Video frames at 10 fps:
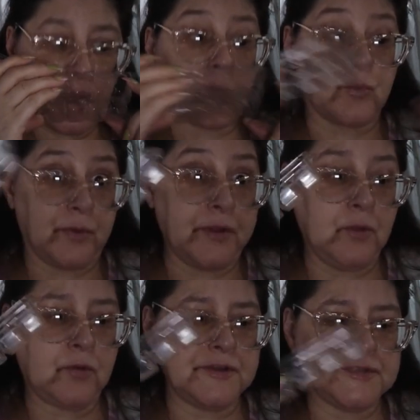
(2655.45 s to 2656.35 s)
A
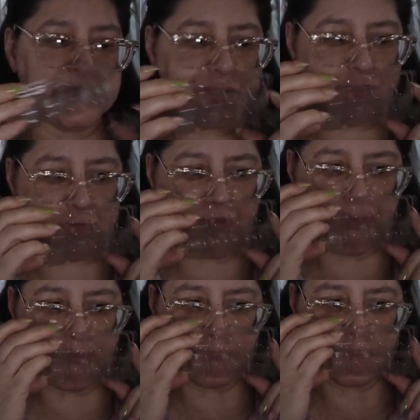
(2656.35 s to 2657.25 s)
real Christmas
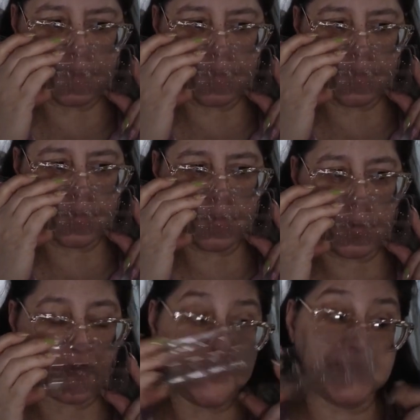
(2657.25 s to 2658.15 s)
tree.
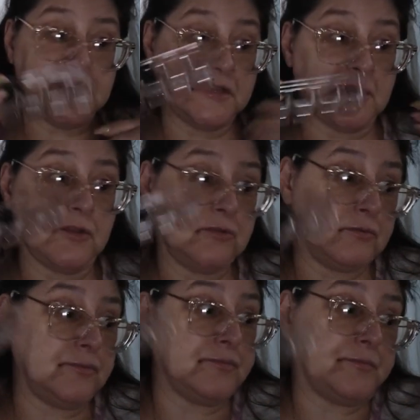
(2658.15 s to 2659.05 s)
Or it smells like the
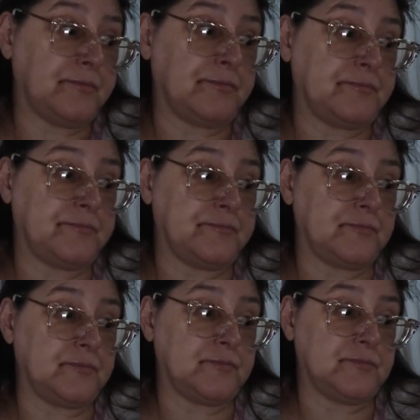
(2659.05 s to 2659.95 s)

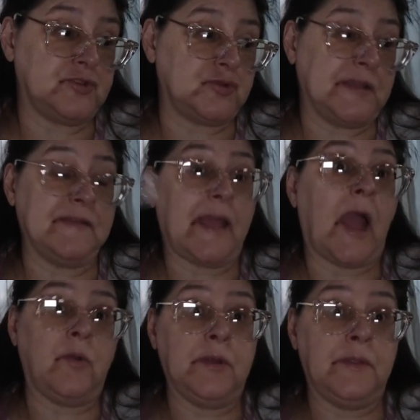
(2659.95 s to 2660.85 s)
trees
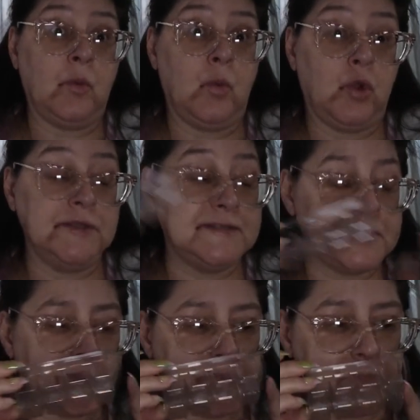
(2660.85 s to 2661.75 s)
out in the
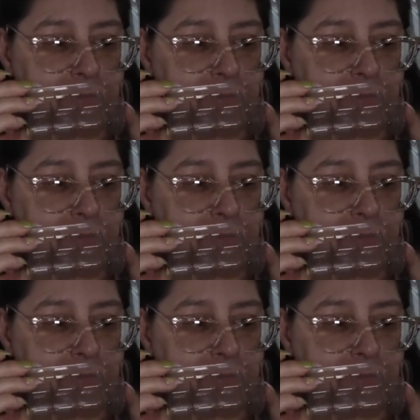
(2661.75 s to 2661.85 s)
woods.